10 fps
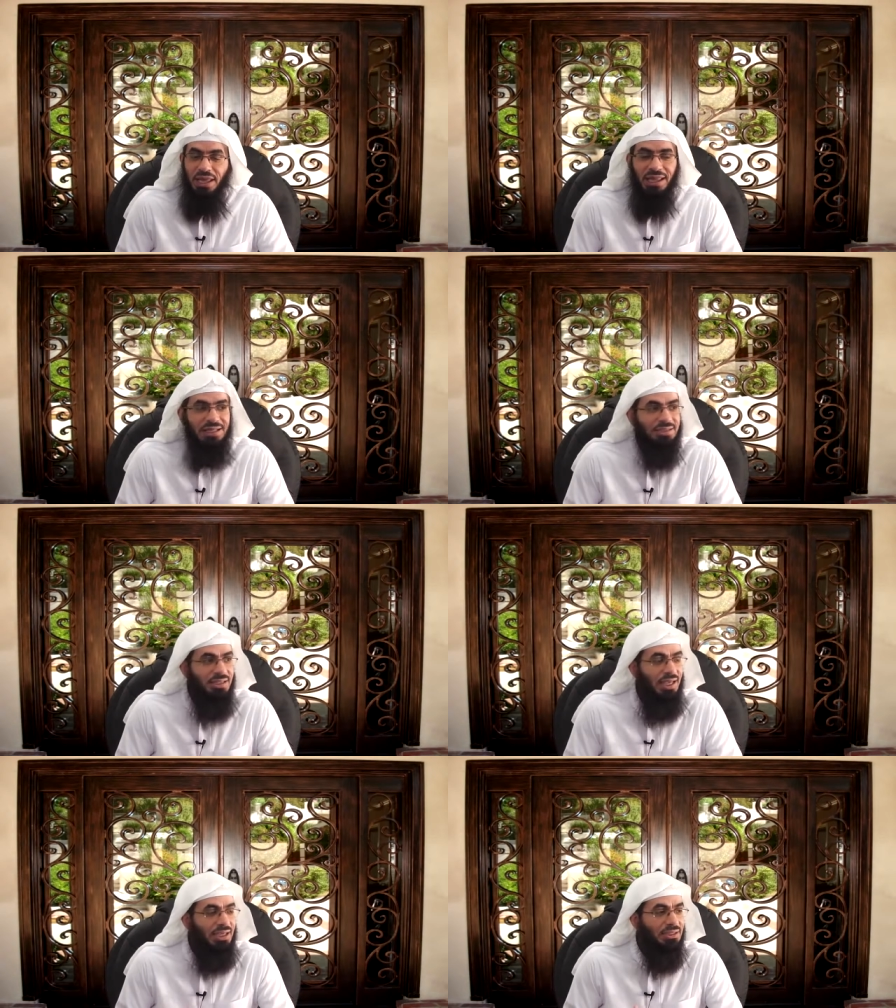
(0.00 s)
And that's
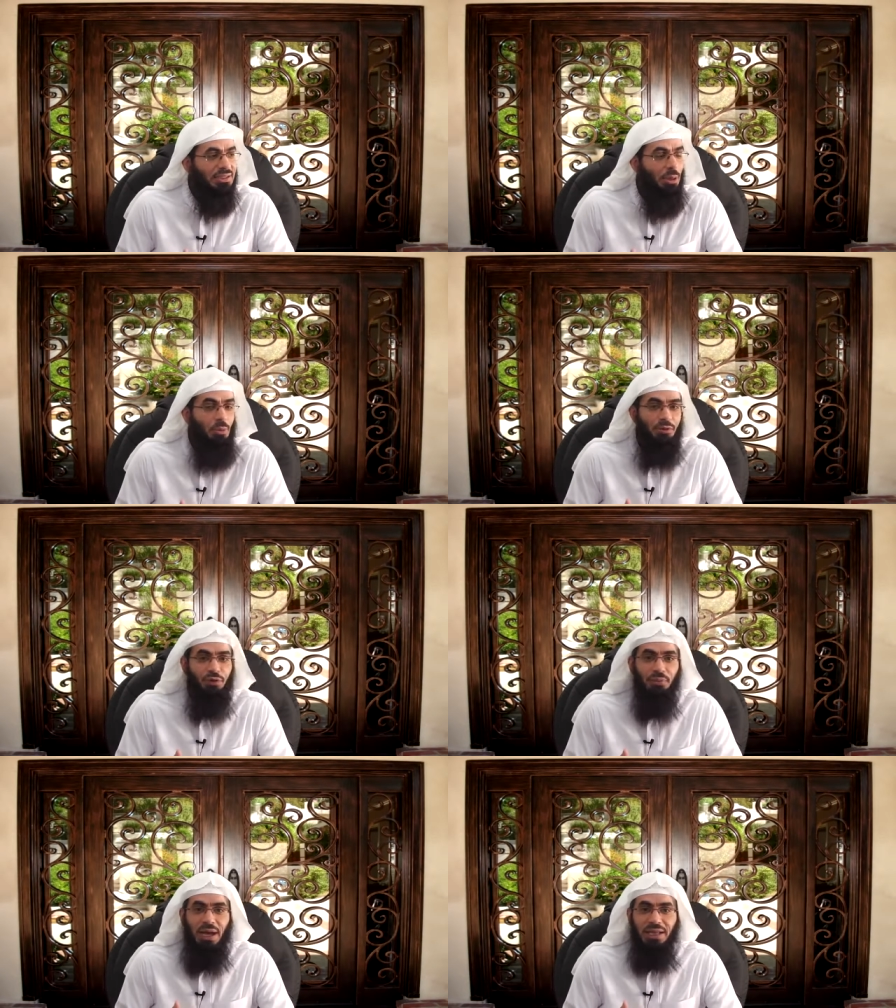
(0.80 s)
taken somewhat
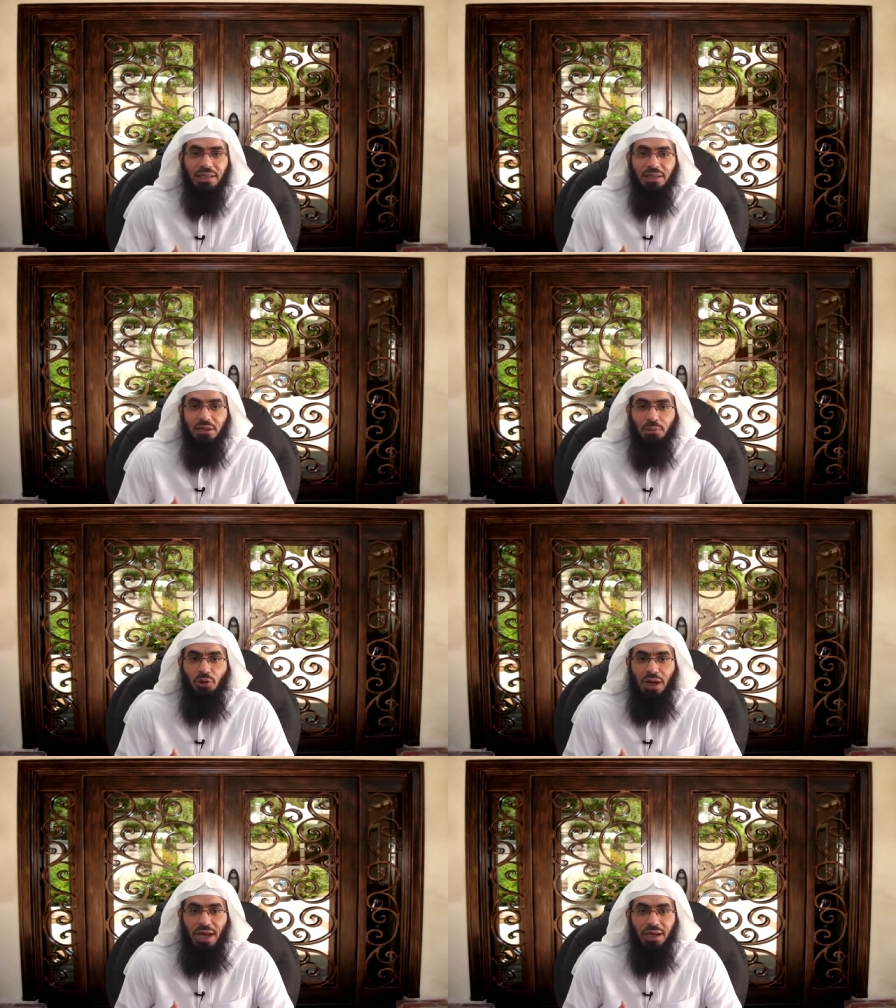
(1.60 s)
from a hadith in
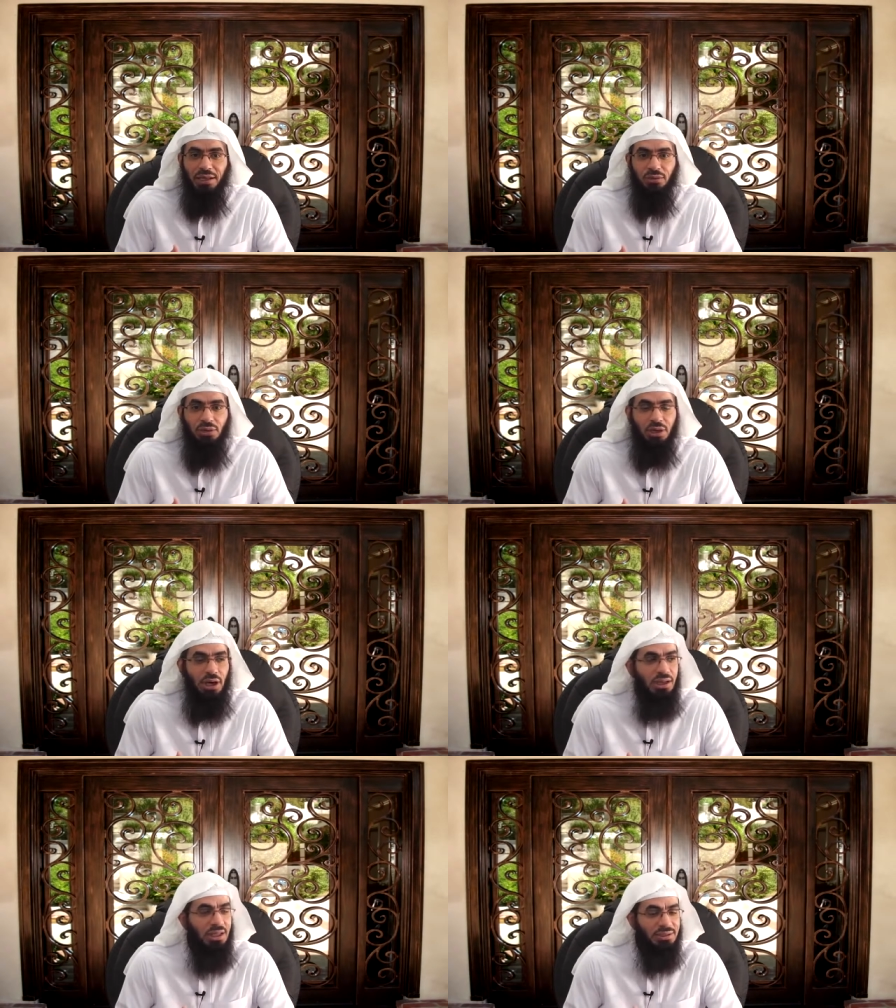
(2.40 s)
Bukhari
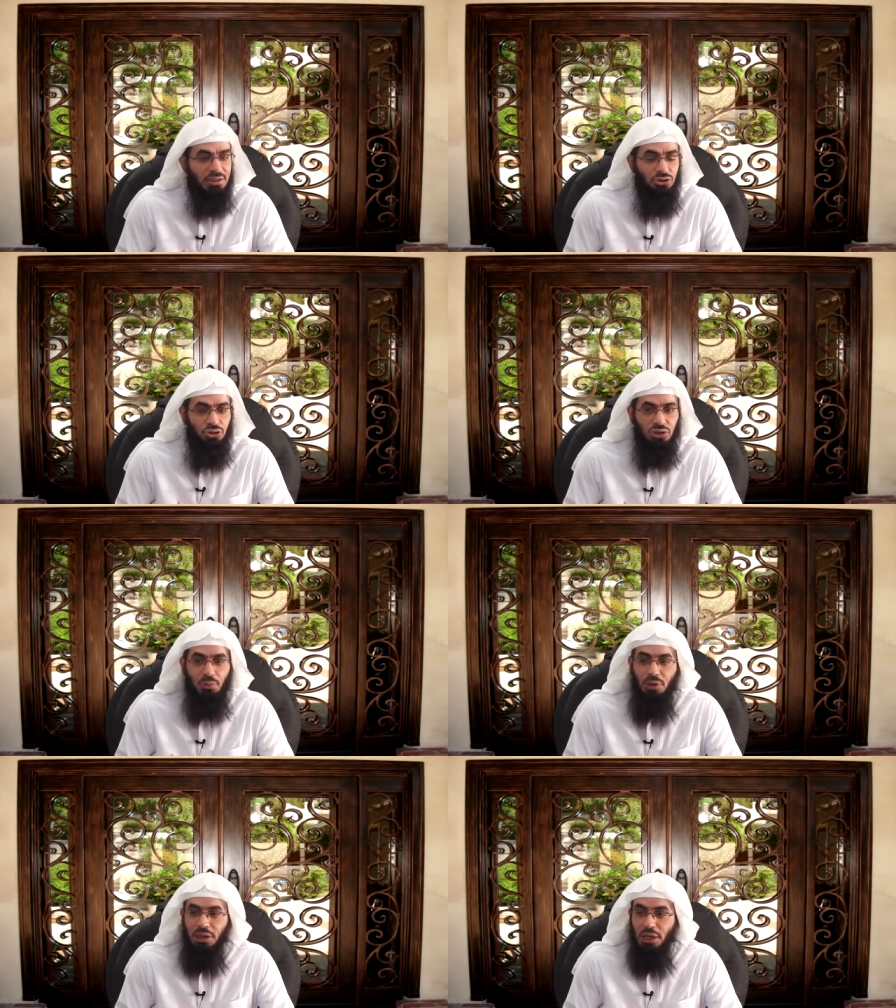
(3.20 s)
where Allah says to
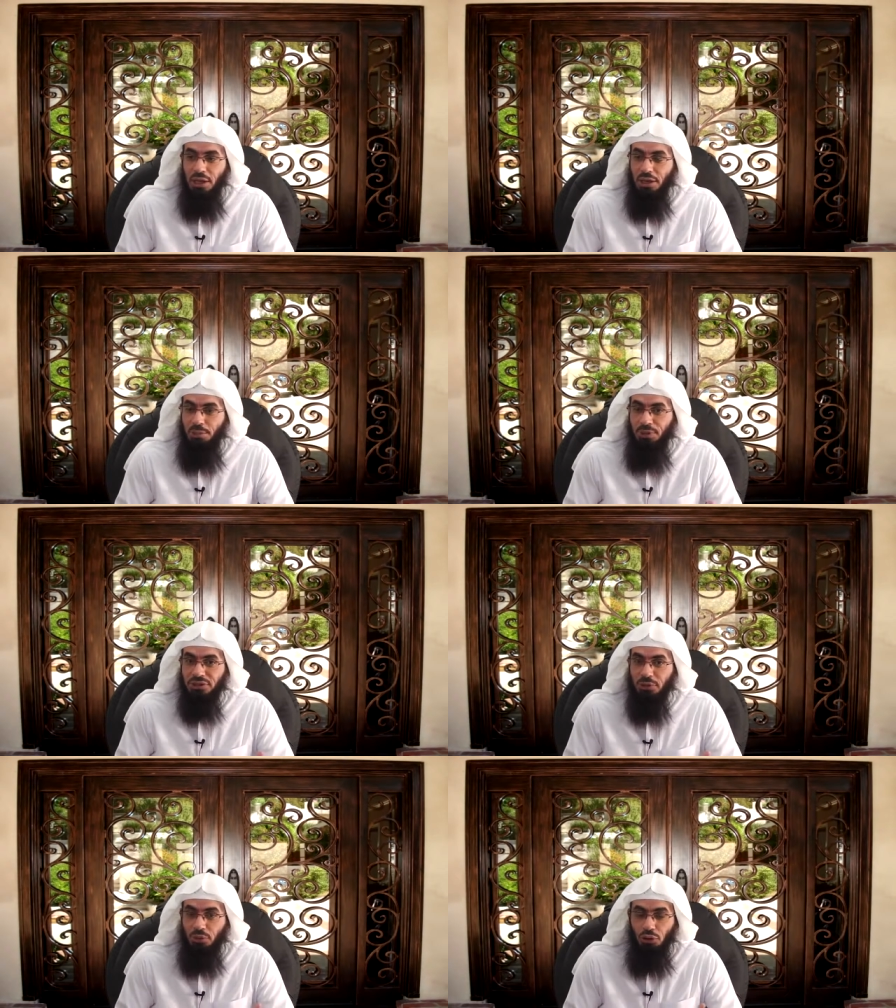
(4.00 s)
someone, He
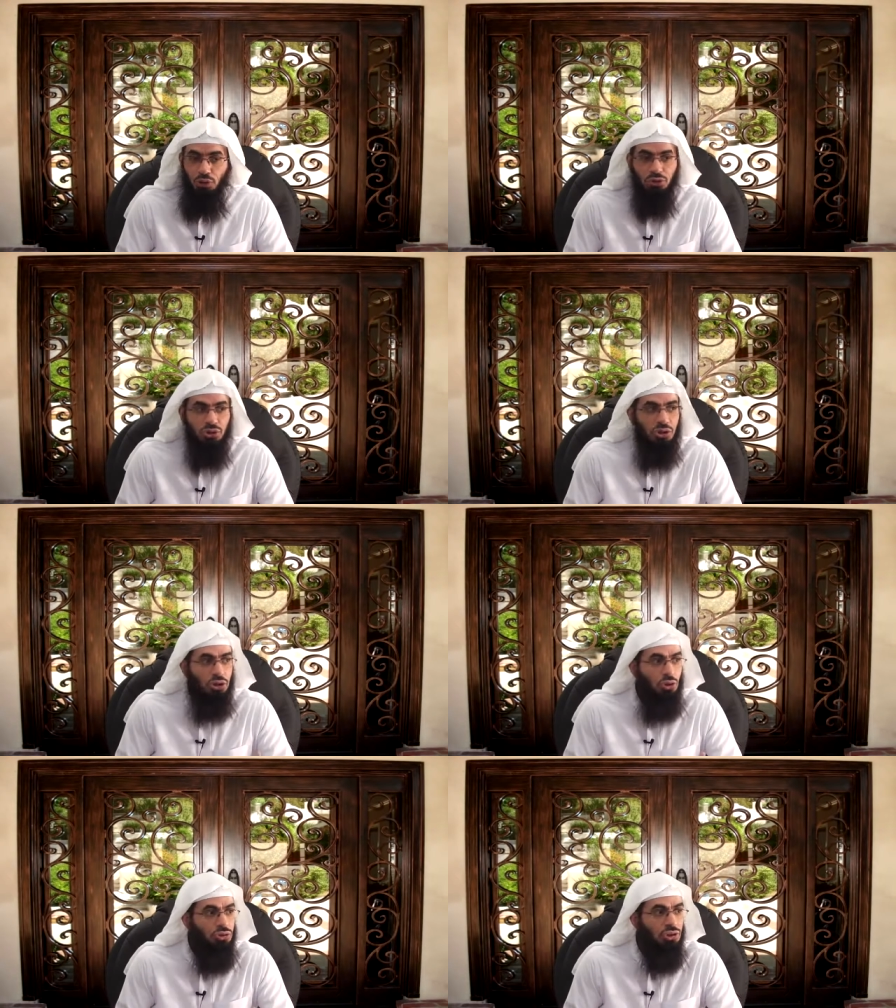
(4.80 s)
brings them closer
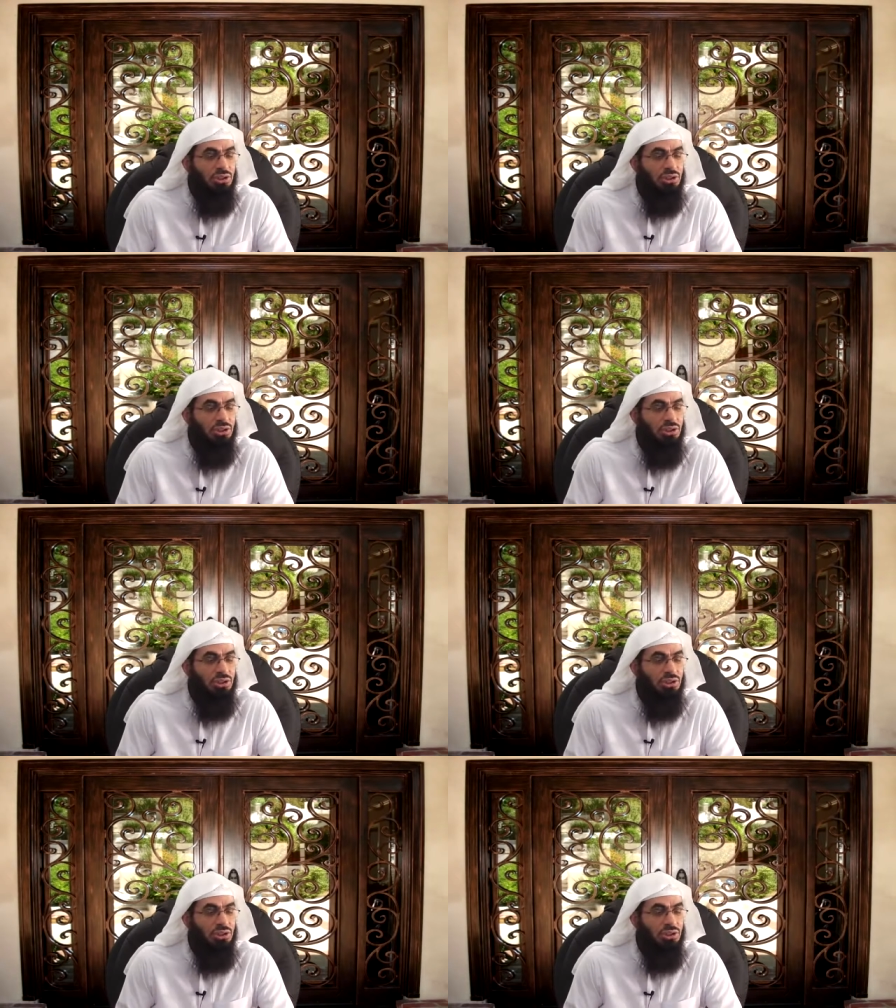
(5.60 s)
and closer.